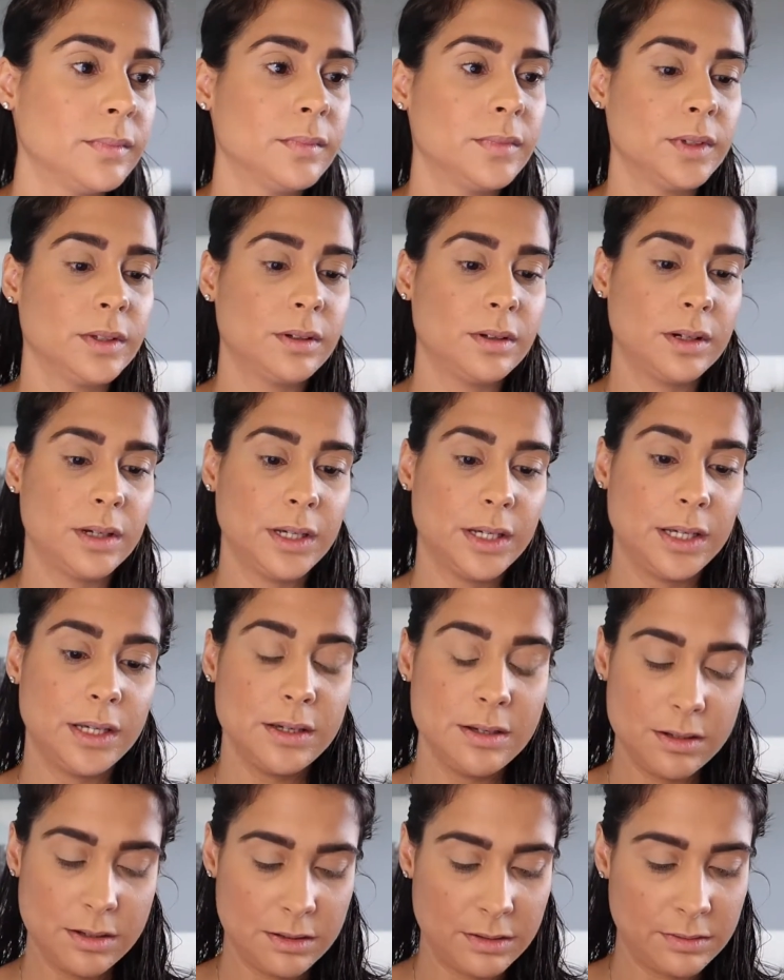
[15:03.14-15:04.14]

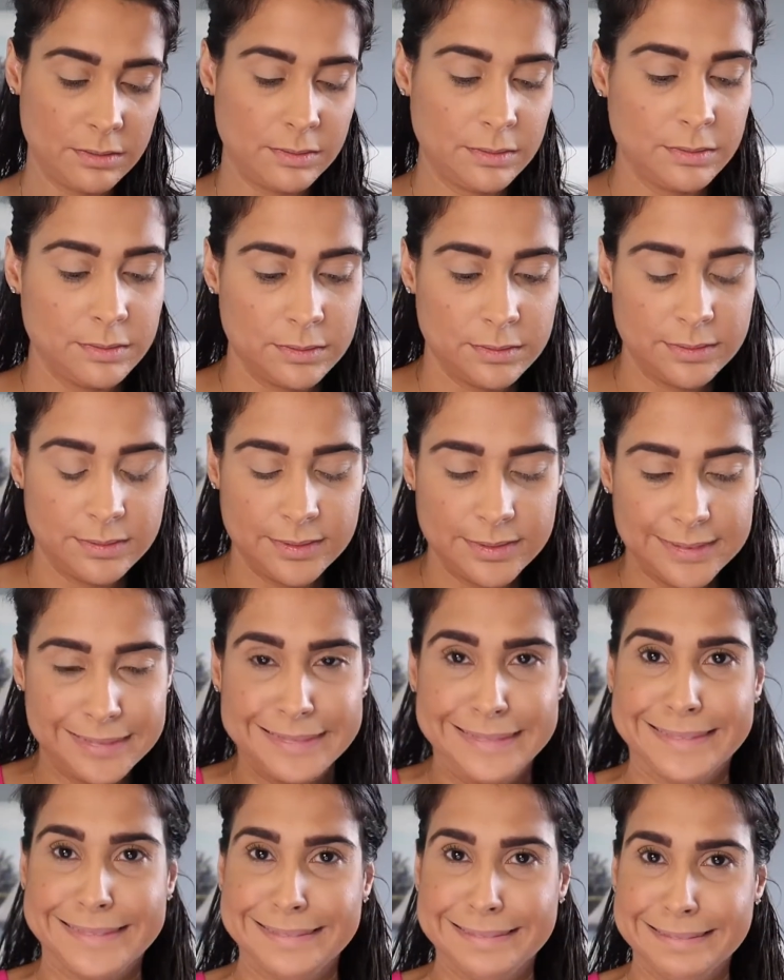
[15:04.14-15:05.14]
Okay.
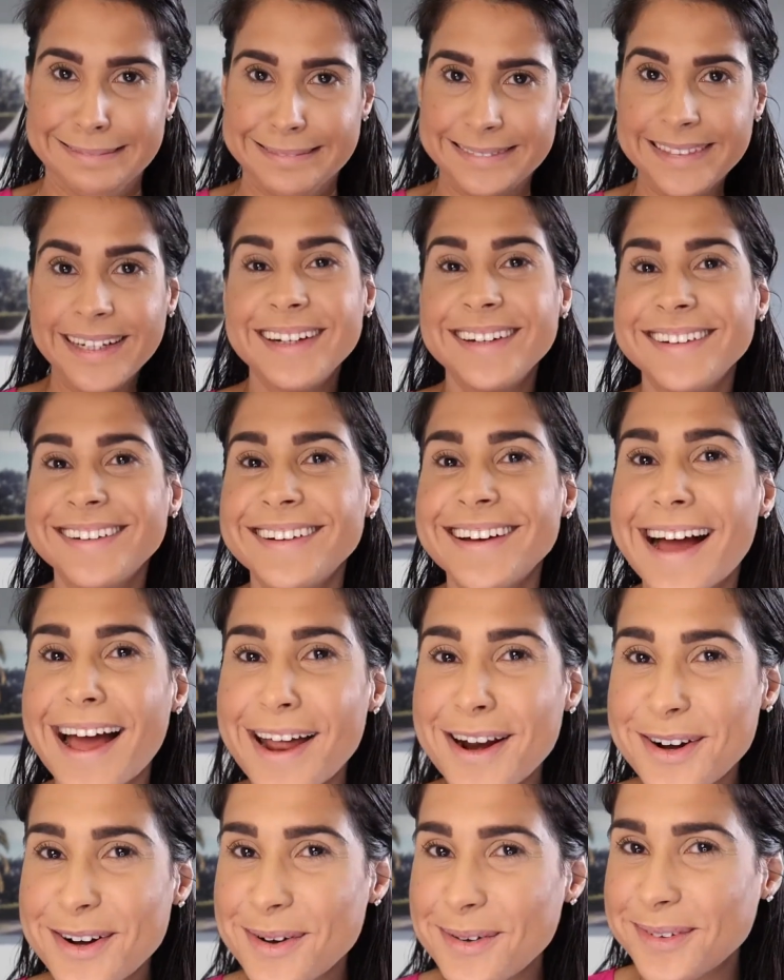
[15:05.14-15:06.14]
Ooh, I
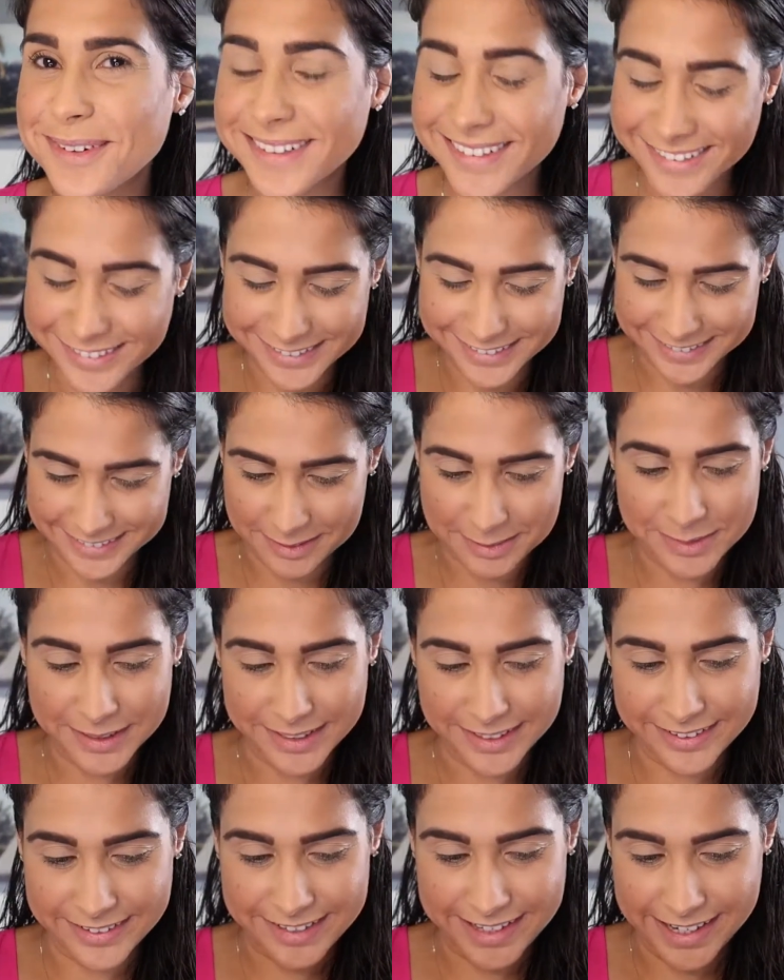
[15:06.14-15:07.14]
don't know what good look I'm
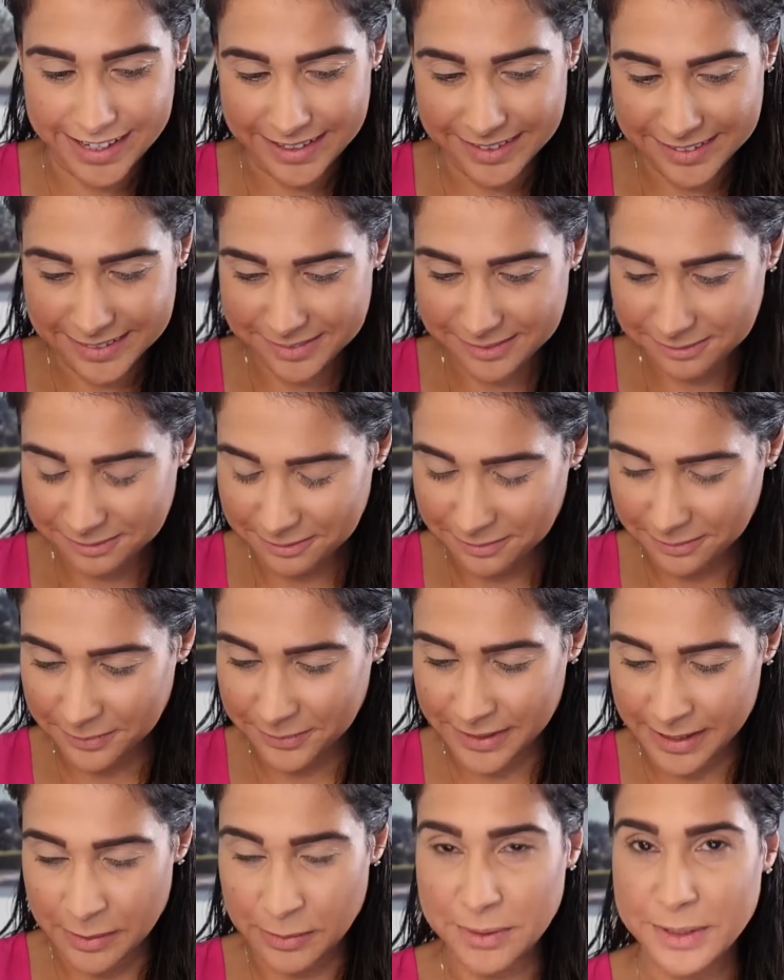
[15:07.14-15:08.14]
gonna create,
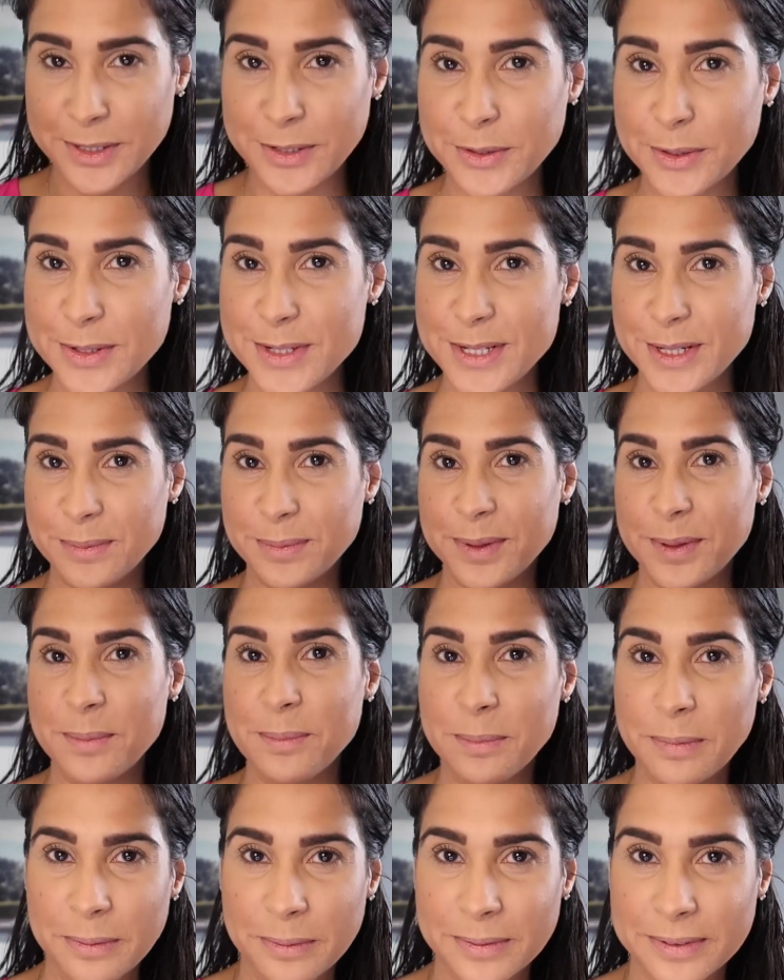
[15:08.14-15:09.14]
but I wanna go
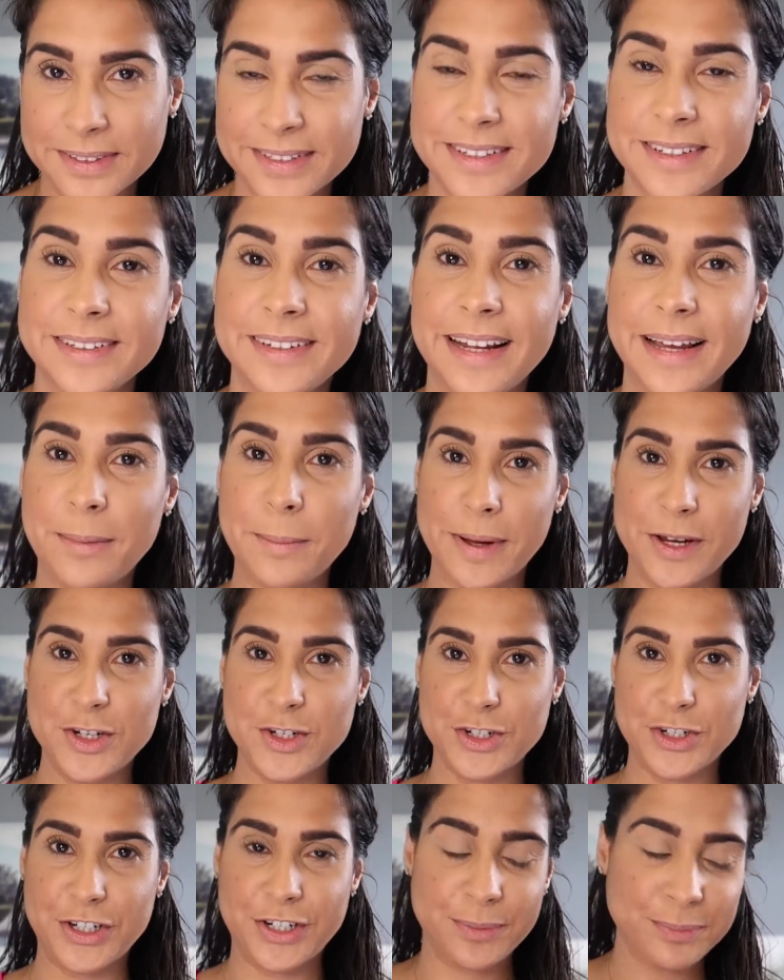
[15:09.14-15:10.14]
something bold like my
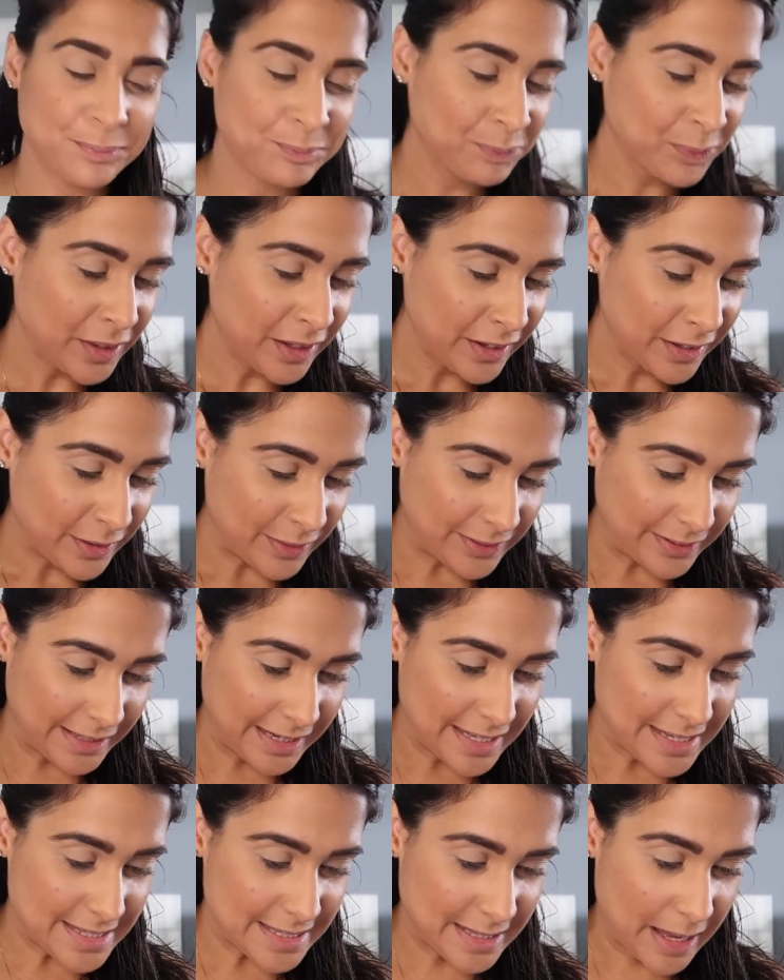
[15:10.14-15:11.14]
shirt.
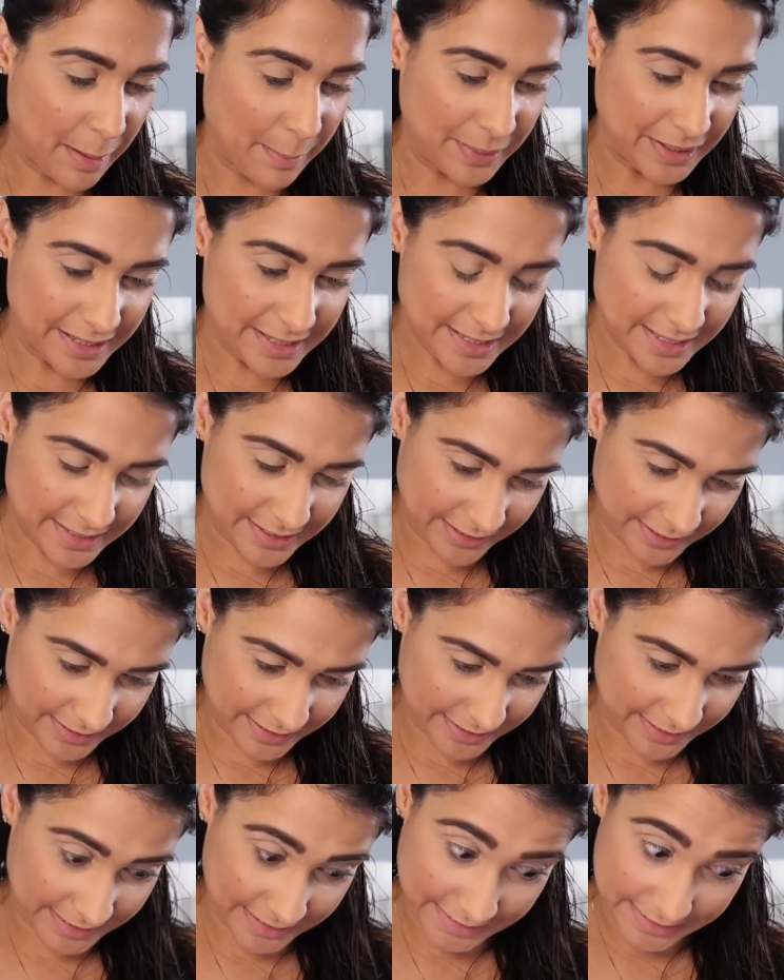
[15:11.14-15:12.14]
Okay, so I'm gonna
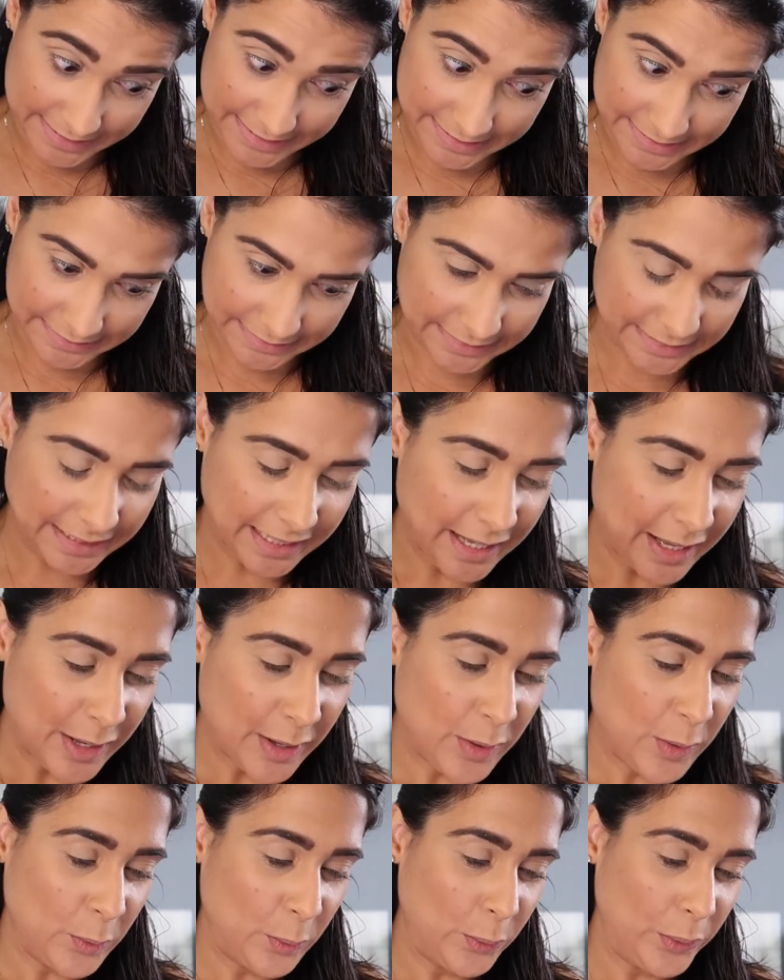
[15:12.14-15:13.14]
start
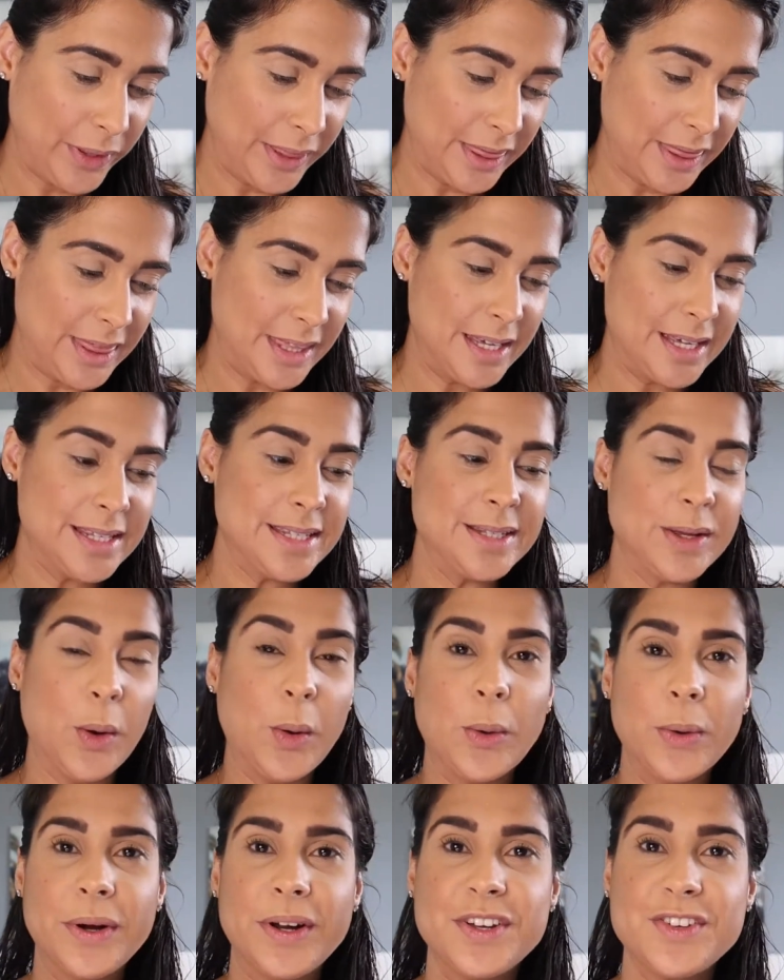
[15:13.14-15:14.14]
with this
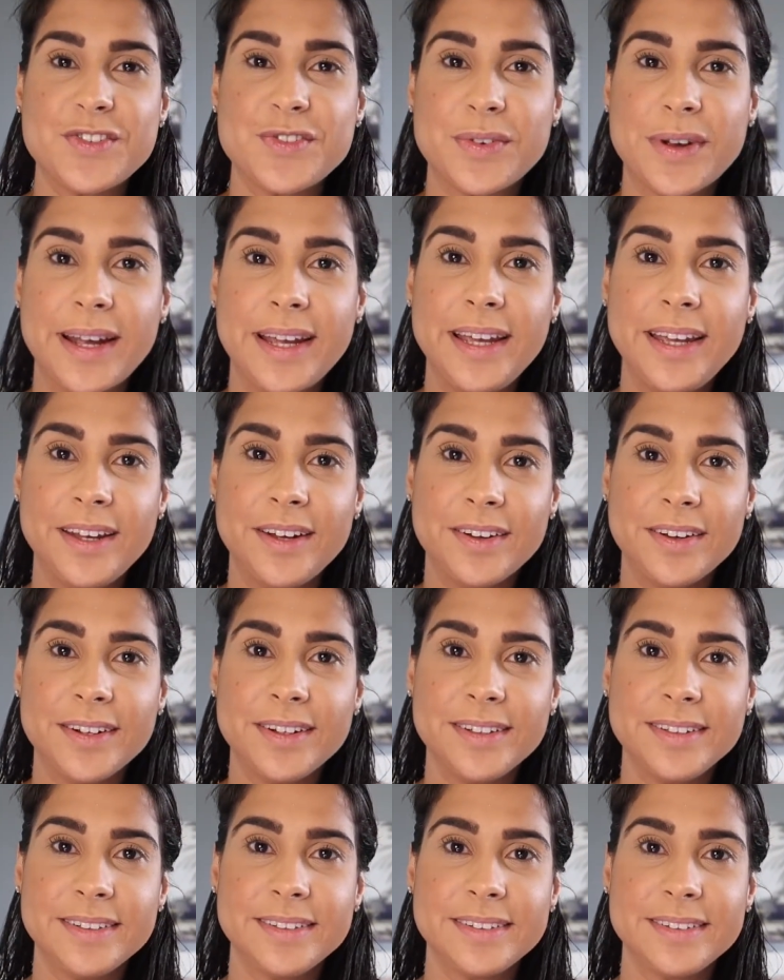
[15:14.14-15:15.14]
orange right
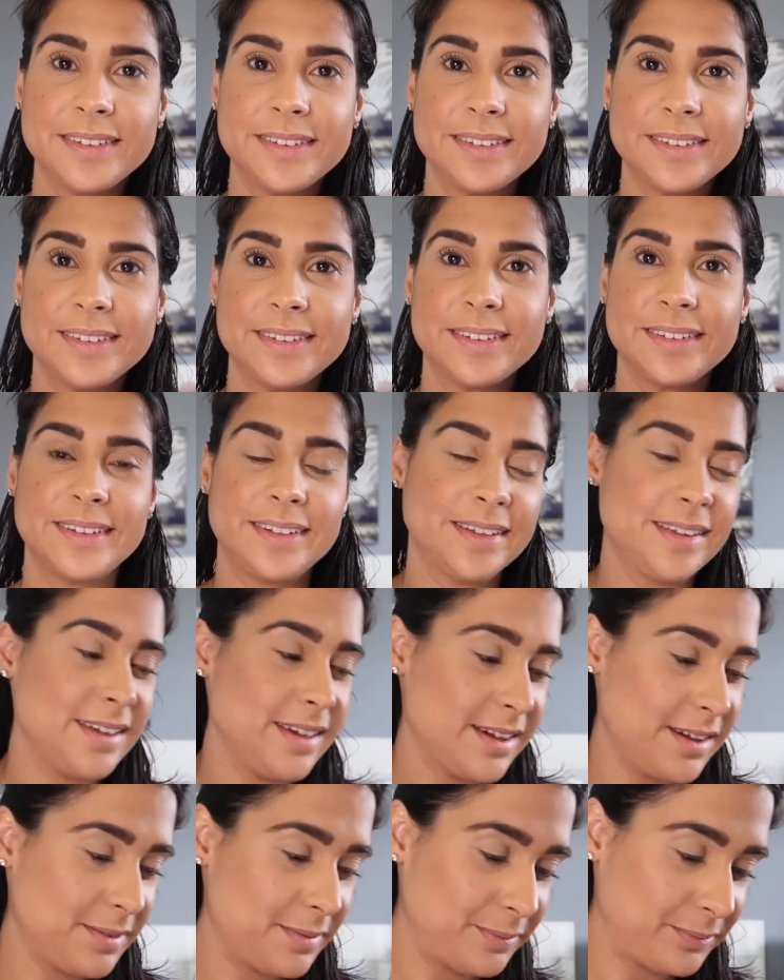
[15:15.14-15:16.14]
here.
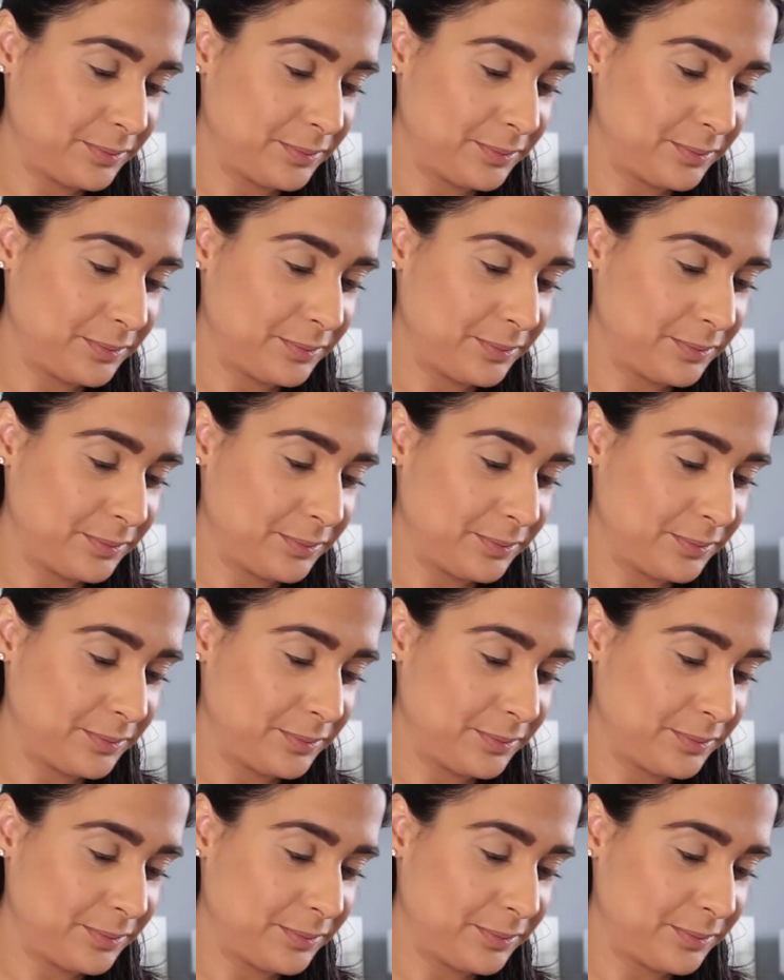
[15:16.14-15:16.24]
Yeah.